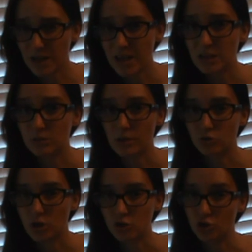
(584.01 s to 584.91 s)
days without
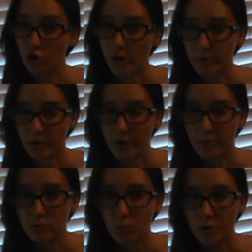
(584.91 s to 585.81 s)
changing your hermit
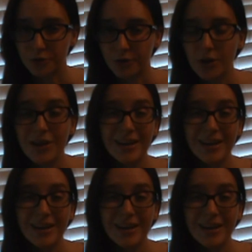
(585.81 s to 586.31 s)
crab's water.